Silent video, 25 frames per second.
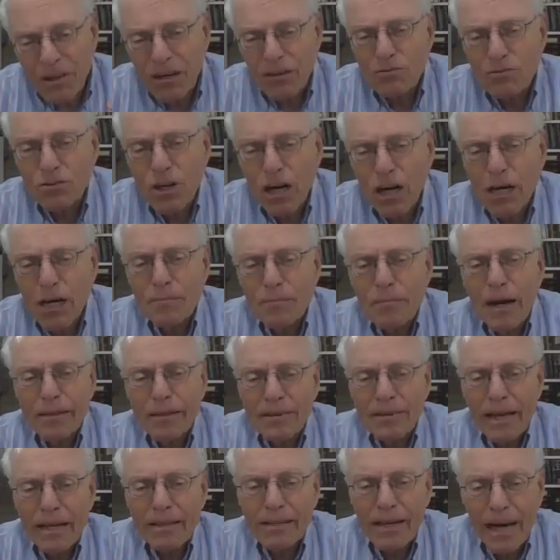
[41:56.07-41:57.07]
We don't talk
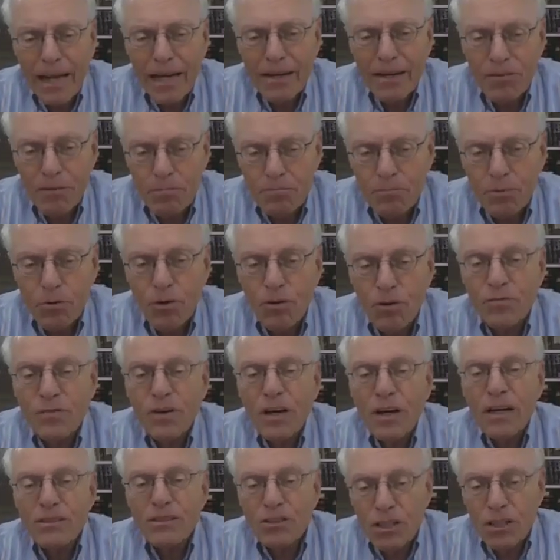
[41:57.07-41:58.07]
about that kind of a
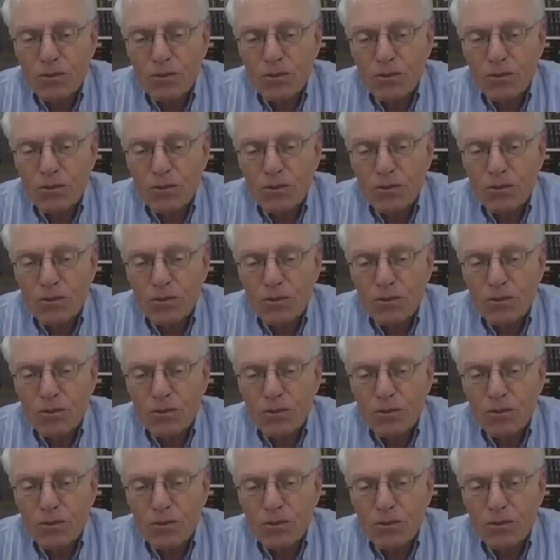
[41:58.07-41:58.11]
proof.